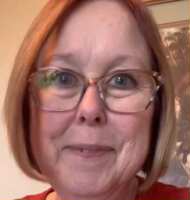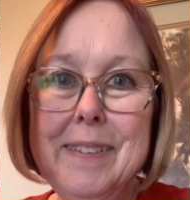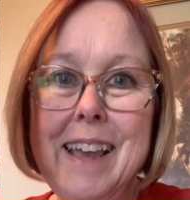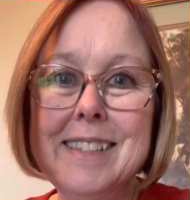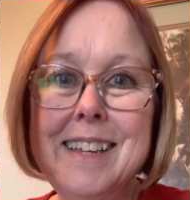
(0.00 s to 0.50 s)

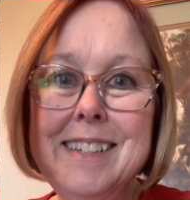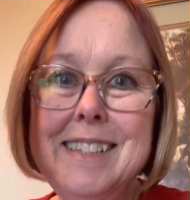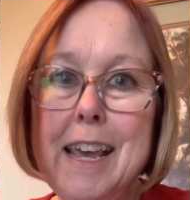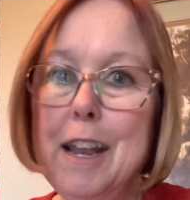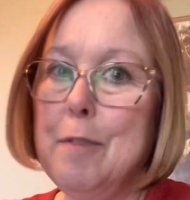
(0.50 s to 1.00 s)
As I
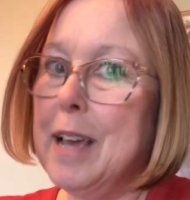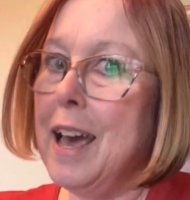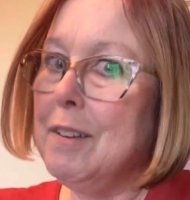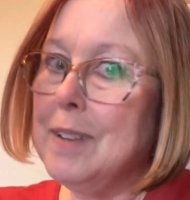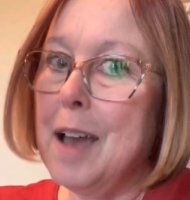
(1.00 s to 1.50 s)
said, I'm
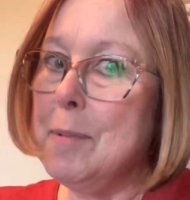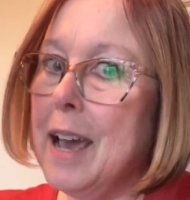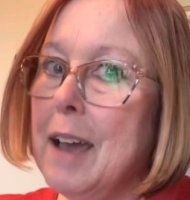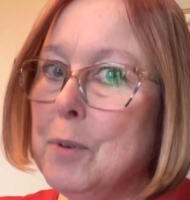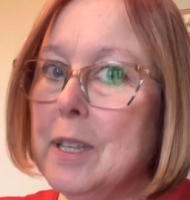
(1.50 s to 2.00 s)

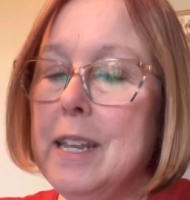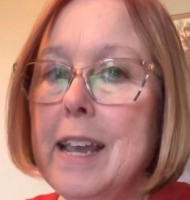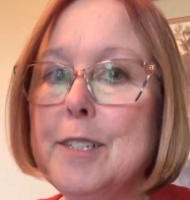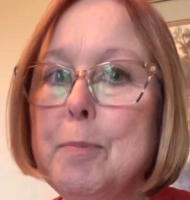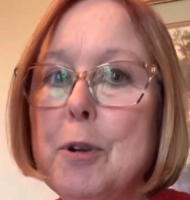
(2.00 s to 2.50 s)
not really an
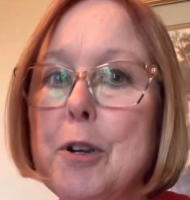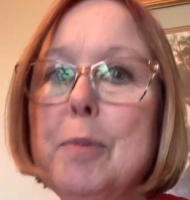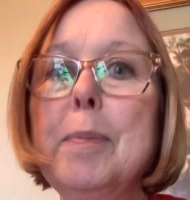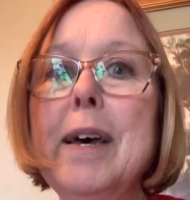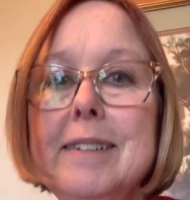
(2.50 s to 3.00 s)

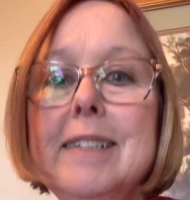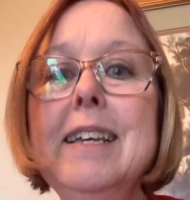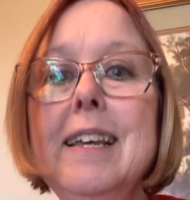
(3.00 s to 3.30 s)
expert, but